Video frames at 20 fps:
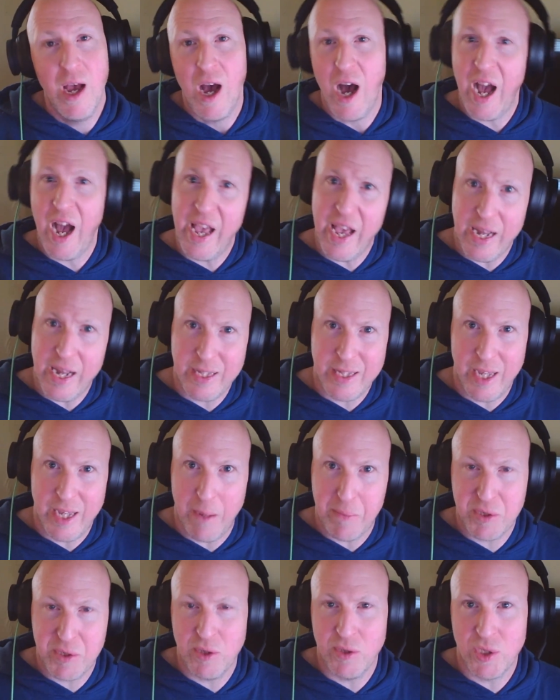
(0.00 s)
I edit the
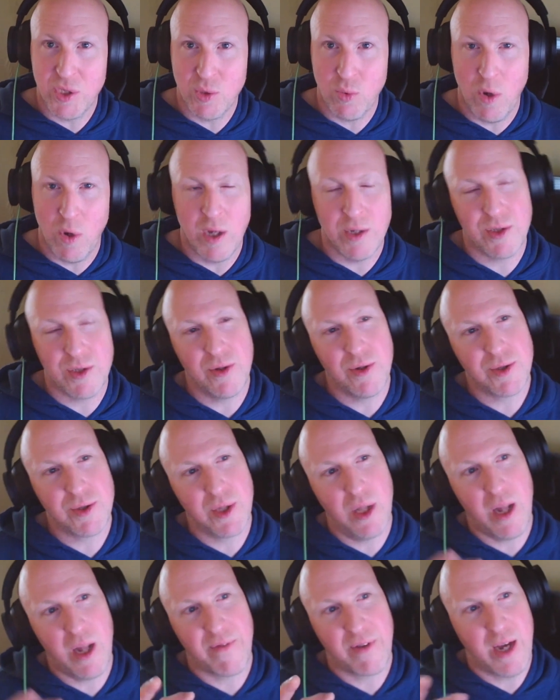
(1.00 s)
episodes as well, so there's a
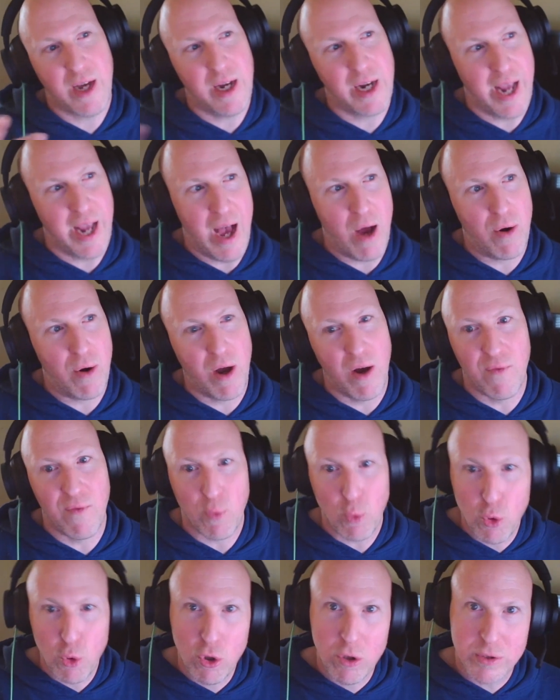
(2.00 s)
lot of cutting out of
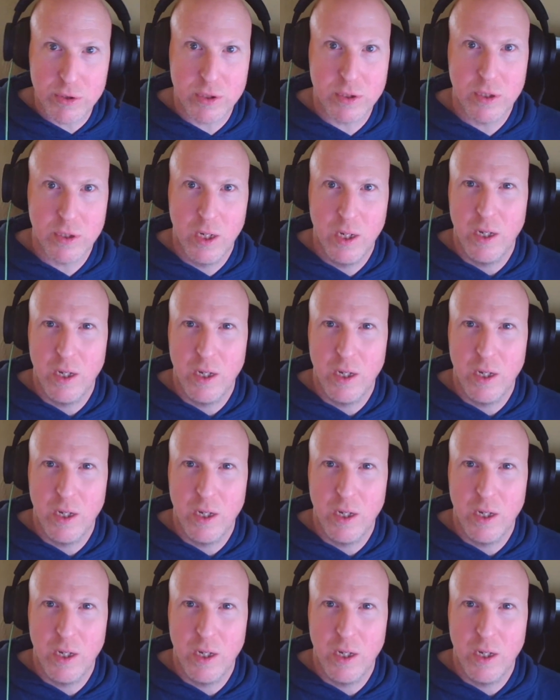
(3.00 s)
rules.